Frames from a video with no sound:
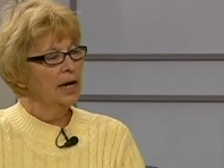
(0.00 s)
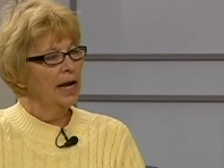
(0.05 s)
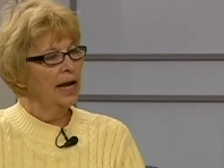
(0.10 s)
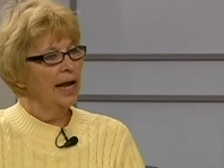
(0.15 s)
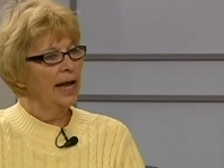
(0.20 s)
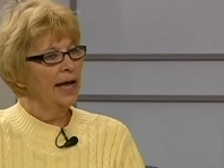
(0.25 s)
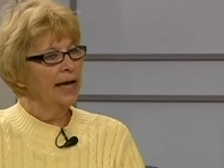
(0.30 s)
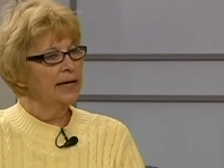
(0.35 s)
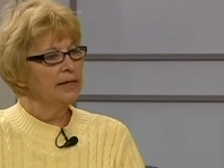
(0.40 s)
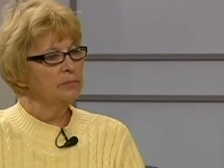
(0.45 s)

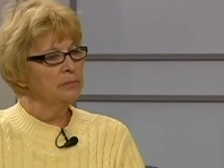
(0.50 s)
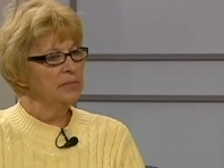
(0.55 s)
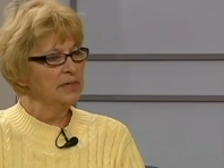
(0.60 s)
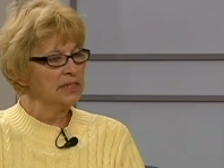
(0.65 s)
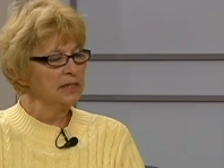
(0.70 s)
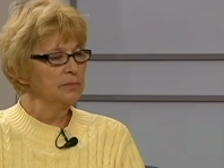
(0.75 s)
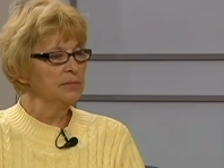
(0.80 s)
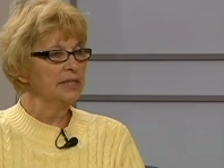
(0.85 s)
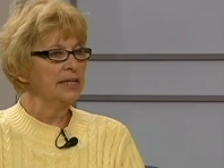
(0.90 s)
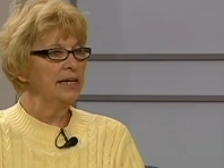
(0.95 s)
And
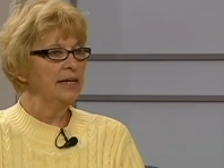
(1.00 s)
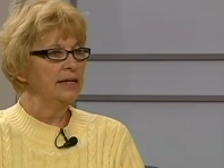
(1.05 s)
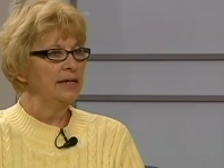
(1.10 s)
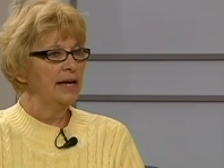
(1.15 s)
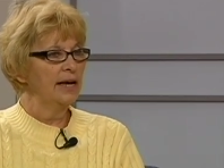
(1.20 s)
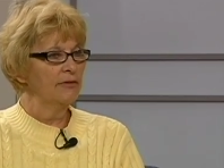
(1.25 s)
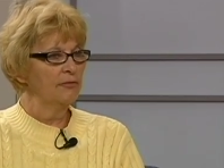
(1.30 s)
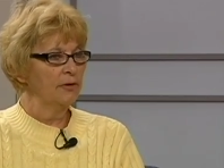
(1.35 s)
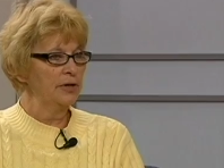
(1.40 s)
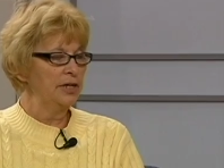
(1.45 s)
minimally
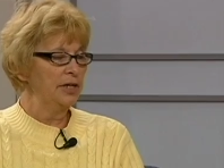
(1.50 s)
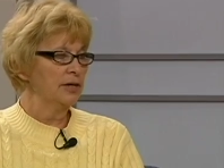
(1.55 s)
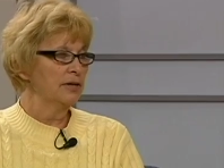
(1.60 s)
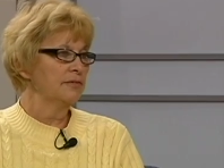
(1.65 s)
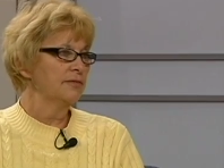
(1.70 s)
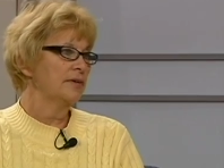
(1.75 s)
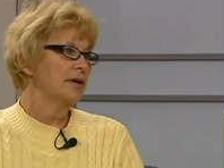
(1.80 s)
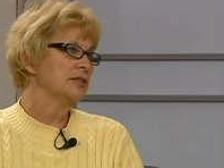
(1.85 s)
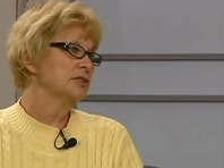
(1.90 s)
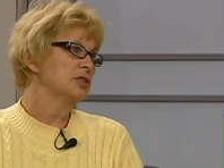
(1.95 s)
every year,
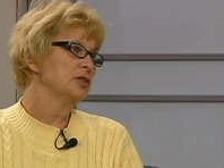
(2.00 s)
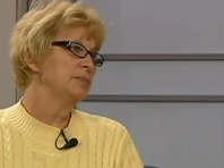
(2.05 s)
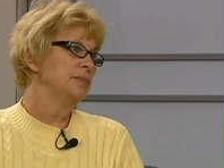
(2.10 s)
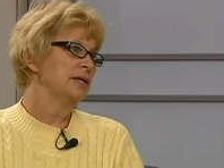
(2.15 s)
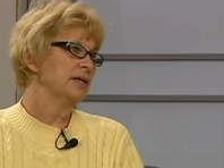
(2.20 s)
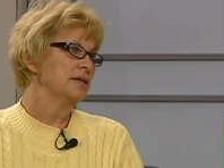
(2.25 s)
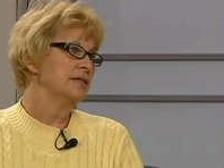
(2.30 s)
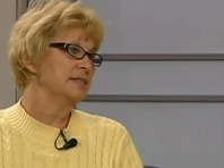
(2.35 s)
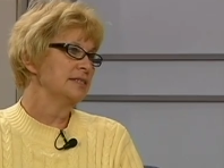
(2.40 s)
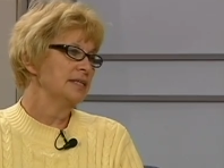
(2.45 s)
foster
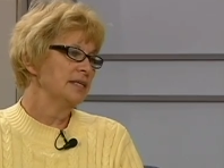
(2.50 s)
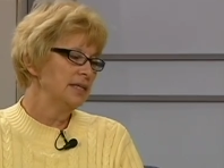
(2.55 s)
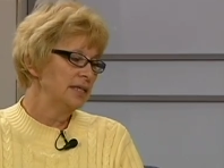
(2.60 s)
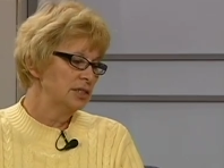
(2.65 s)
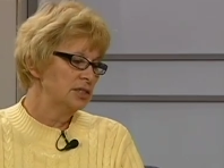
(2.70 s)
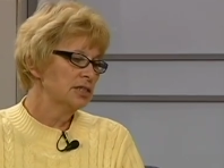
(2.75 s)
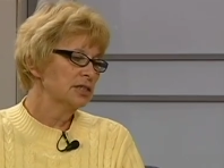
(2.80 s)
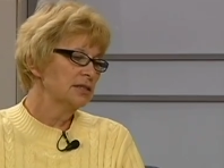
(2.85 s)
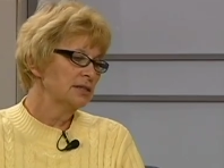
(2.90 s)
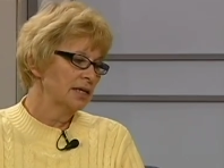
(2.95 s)
parents,
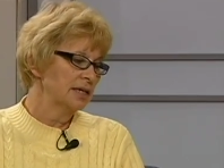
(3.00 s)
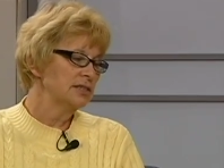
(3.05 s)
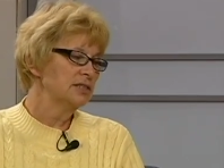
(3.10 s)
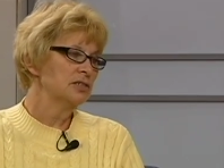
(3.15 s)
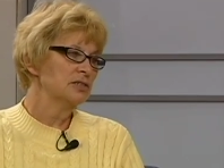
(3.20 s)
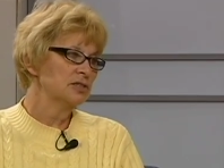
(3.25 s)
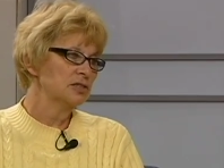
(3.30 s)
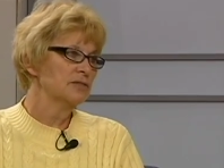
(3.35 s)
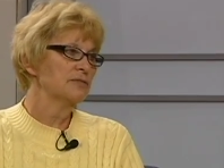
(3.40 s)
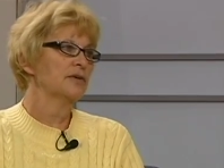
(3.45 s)
each
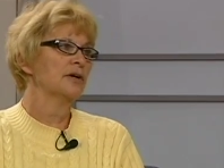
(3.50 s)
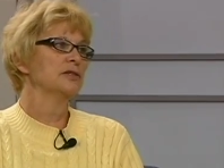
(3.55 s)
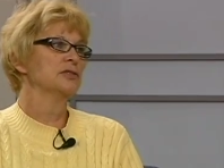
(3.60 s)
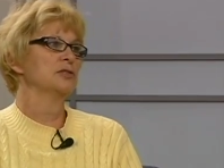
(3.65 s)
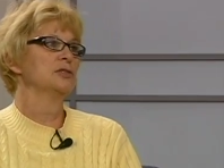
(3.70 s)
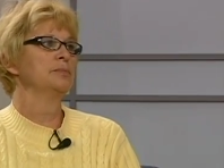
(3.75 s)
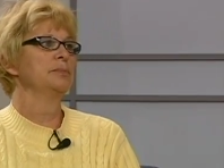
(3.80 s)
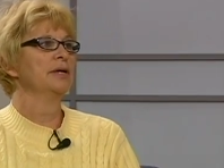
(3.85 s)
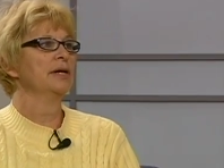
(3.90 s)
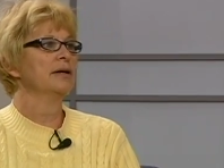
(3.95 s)
licensed
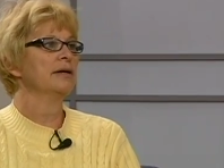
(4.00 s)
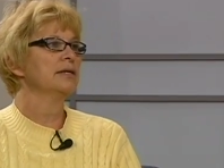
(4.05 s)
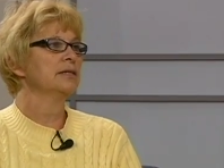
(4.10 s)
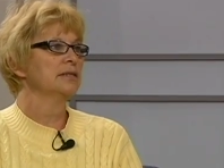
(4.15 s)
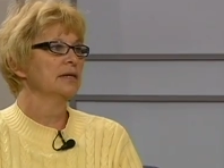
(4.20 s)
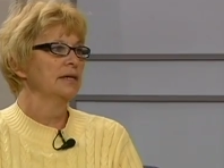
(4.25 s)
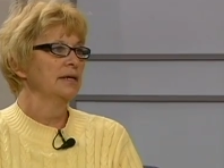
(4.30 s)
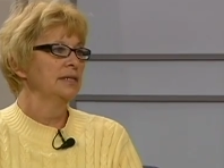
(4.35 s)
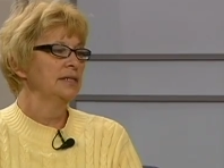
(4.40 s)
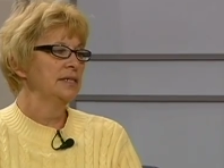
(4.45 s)
foster parent
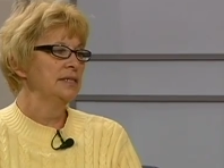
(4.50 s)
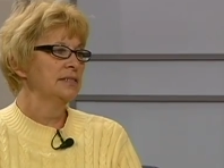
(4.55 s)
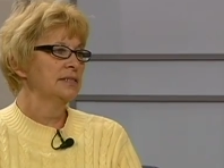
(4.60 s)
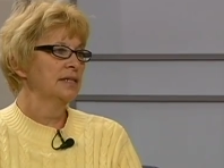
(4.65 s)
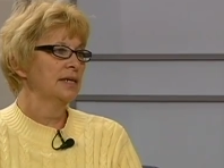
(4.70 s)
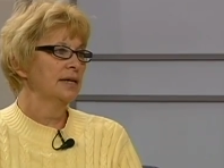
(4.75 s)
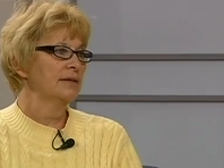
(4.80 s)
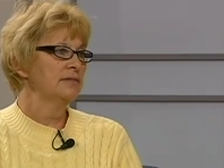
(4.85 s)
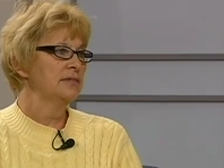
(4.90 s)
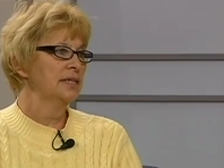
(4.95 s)
needs to
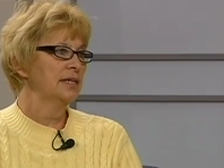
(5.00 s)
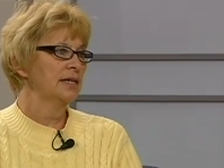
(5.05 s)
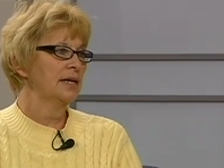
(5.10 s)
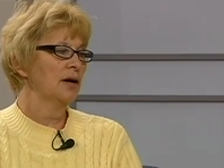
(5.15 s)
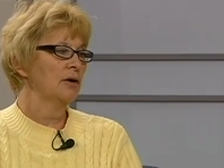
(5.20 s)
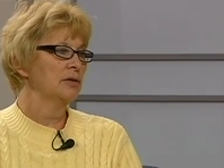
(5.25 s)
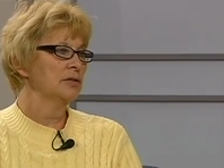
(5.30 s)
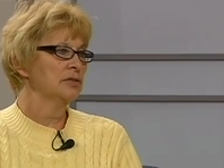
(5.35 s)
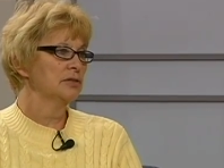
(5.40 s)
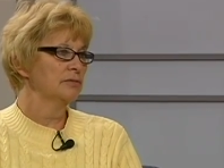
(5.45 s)
have 10
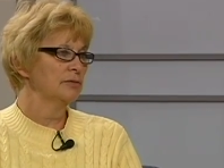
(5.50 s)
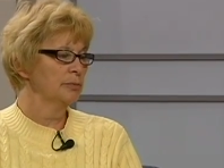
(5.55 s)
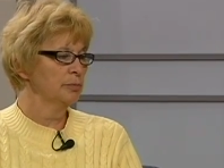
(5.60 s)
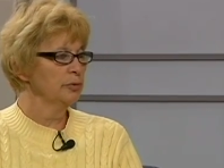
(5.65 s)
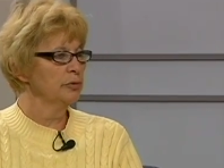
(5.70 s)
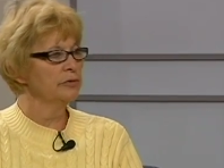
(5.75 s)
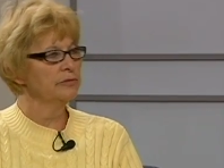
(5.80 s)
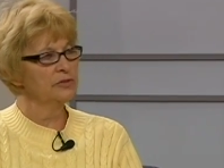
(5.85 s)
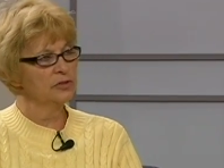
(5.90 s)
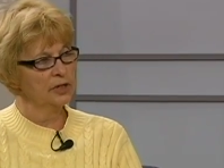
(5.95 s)
hours of
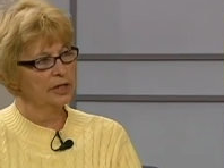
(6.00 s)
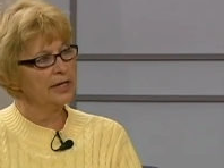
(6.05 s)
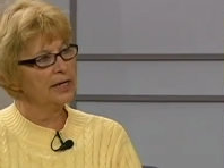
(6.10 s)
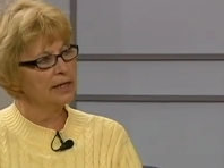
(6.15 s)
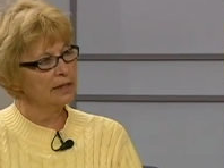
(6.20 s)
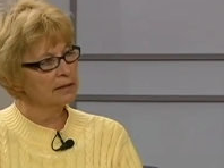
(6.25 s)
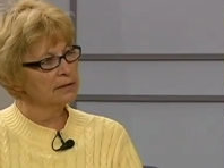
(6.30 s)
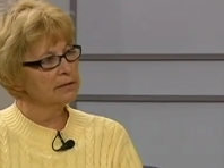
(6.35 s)
approved training.